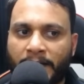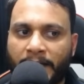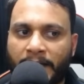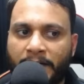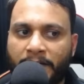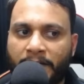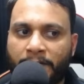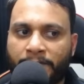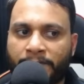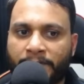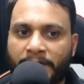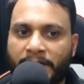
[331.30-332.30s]
And
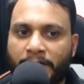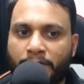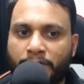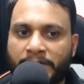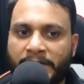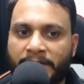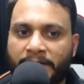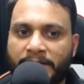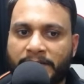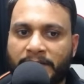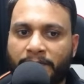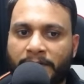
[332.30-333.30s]
if A2's length
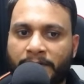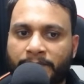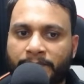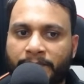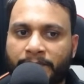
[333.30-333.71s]
is even,